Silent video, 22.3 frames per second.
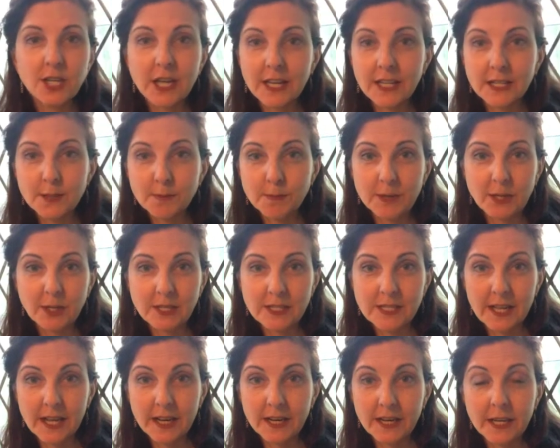Shakespeare
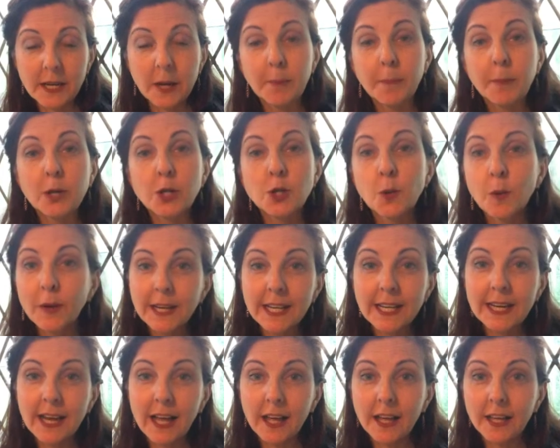sonnet, number
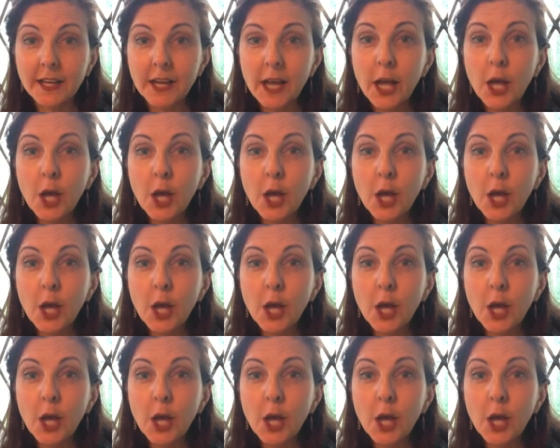29,